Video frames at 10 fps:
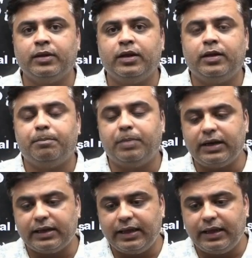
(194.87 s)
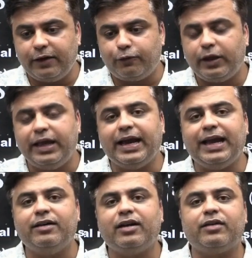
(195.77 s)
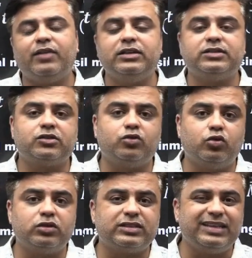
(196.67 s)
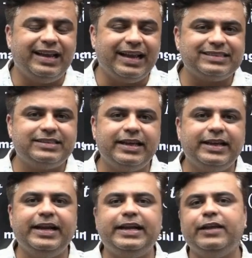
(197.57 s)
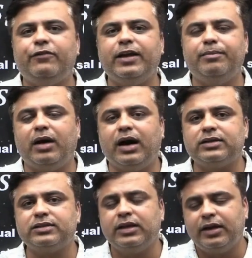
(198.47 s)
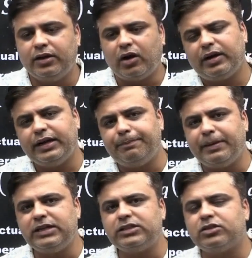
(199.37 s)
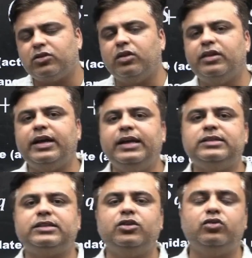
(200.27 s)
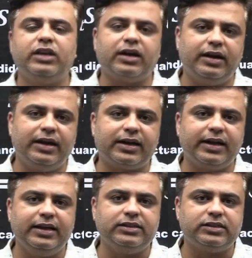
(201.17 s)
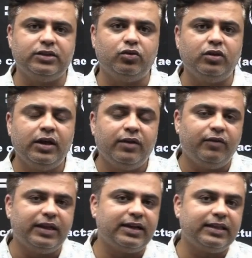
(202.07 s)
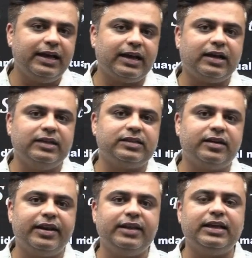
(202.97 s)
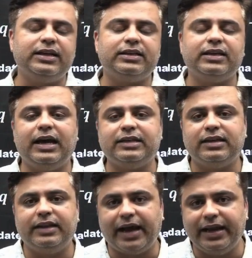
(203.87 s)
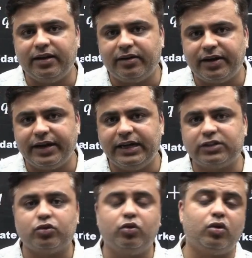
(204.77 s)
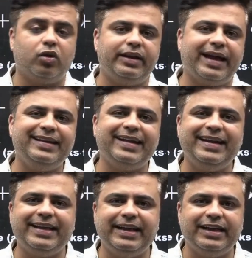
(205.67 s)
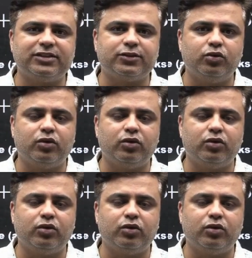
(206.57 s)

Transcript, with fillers: But if AIR1 scores less than 85 marks, now it depends on the institute, the conducting institute, whether they are considering that as a 900 GATE score or 990 GATE score